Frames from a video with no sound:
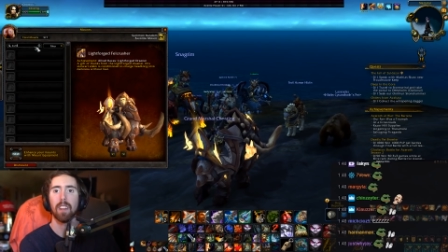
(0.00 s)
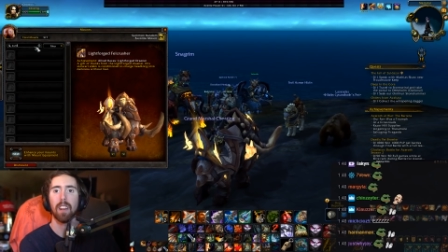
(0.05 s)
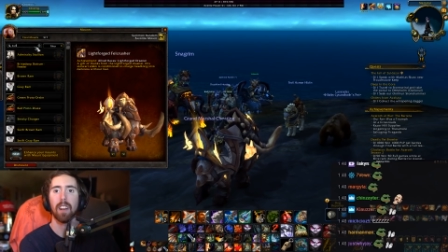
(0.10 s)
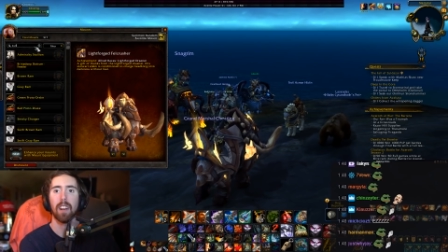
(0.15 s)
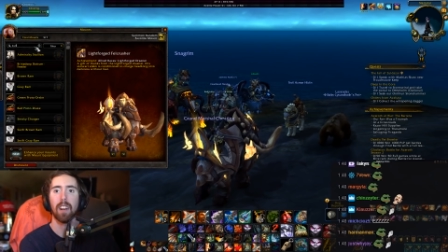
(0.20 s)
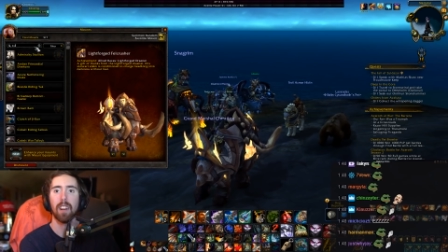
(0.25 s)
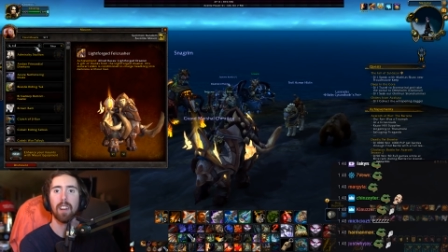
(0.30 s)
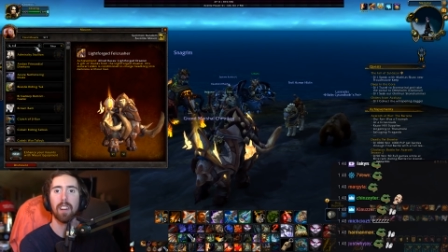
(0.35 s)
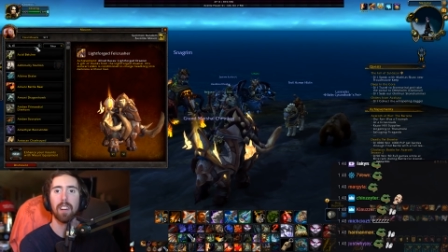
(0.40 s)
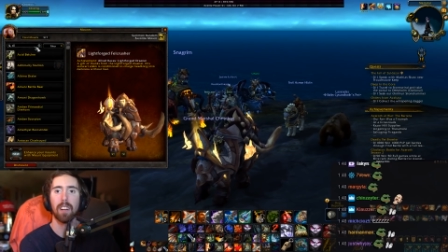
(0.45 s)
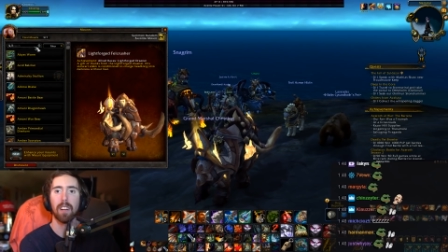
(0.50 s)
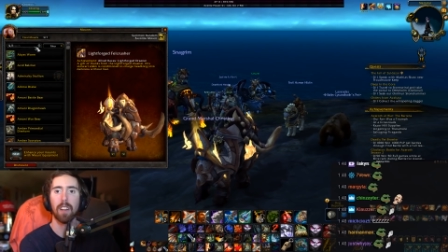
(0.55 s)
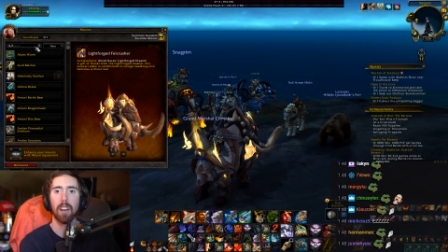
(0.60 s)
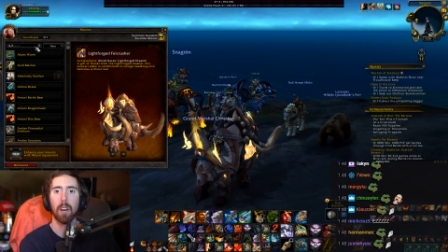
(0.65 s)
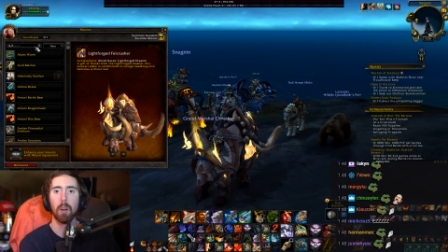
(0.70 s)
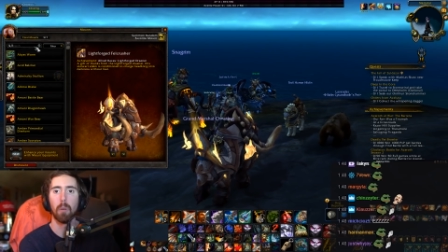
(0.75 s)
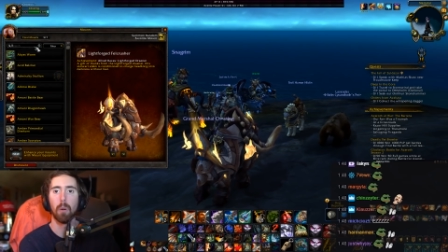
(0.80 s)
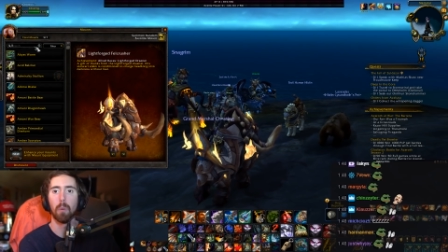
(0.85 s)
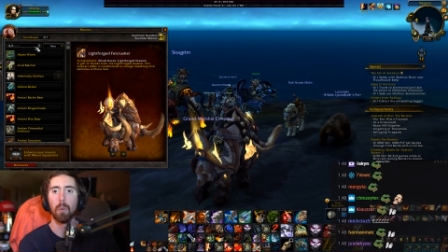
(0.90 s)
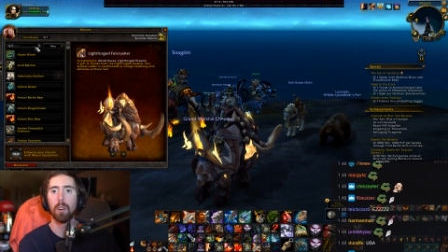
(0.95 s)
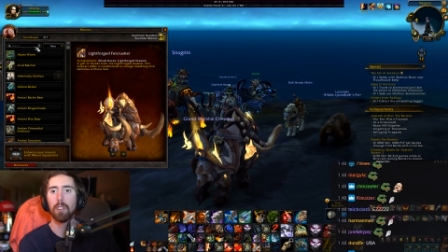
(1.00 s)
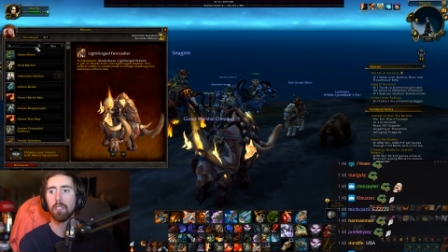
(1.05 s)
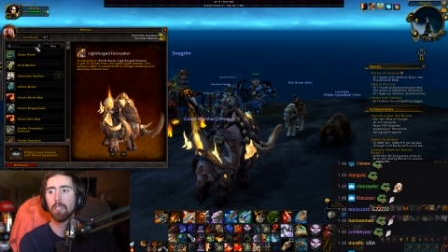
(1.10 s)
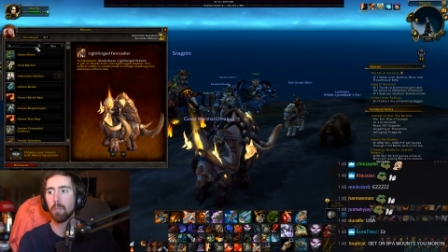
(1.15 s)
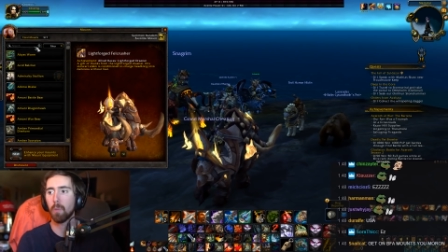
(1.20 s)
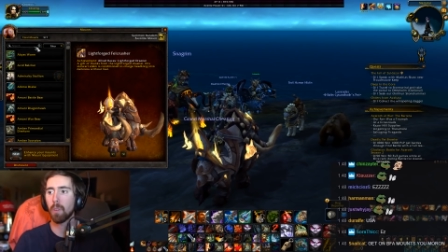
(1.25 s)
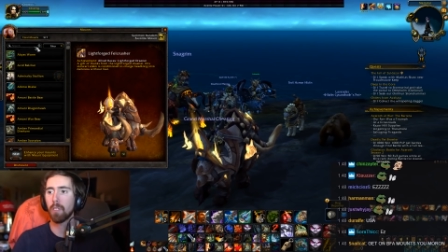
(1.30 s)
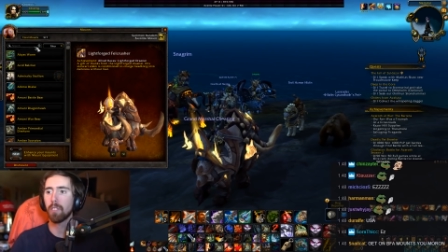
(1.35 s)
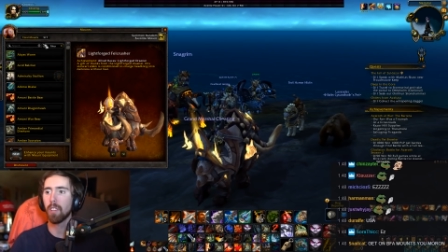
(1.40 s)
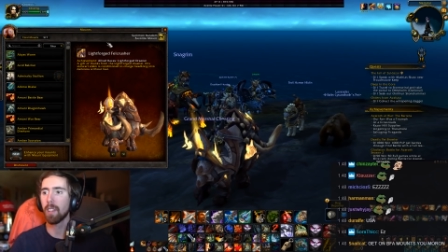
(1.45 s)
Uh, what's
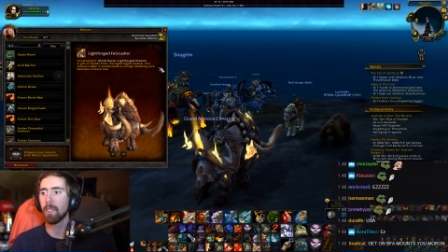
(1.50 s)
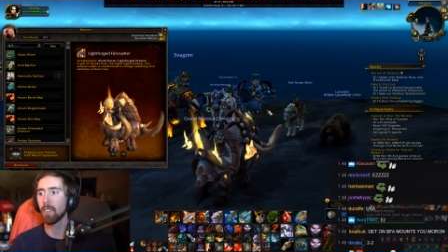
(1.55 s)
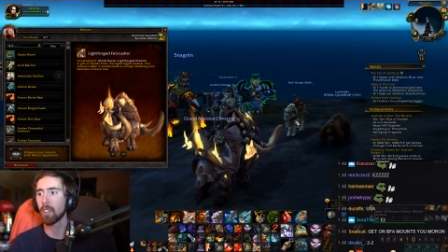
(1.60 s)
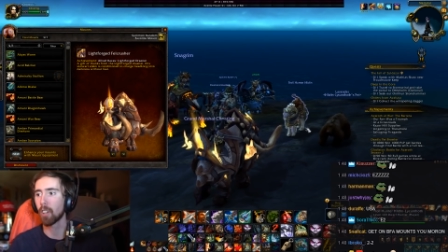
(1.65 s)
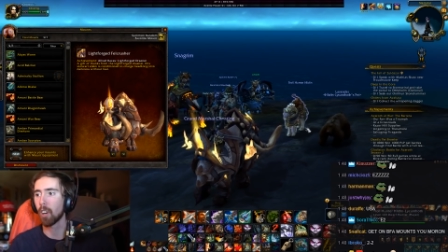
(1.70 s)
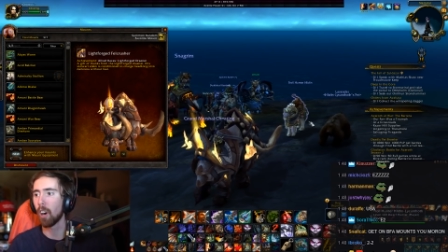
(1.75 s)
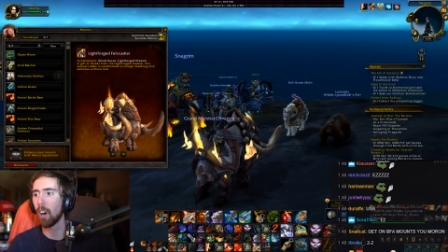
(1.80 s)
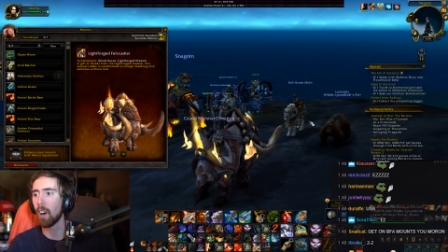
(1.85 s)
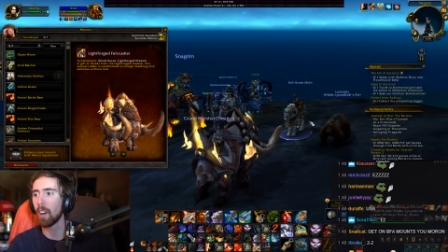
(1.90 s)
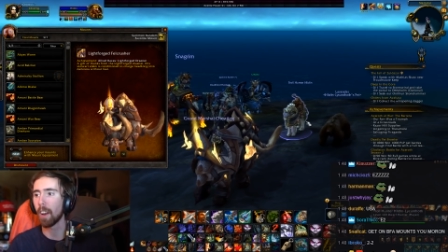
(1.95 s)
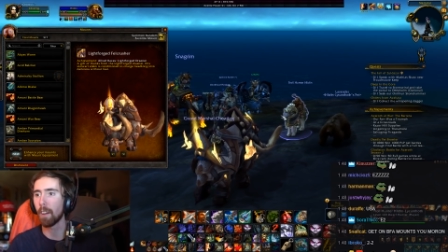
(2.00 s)
what's that even called?